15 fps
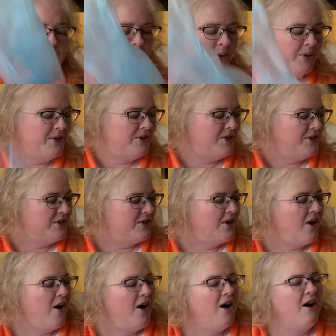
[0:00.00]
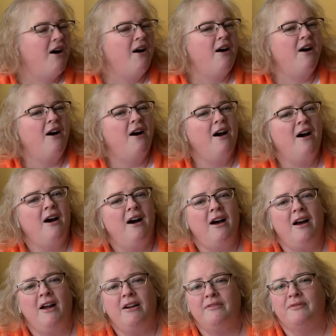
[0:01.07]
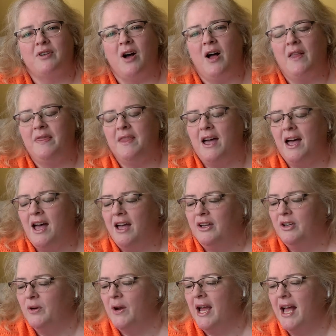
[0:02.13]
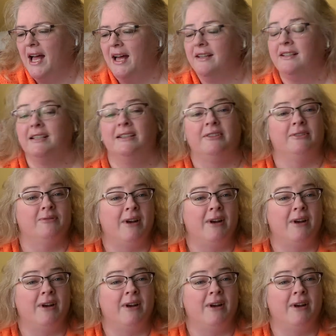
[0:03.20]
Put your scarves on the ground.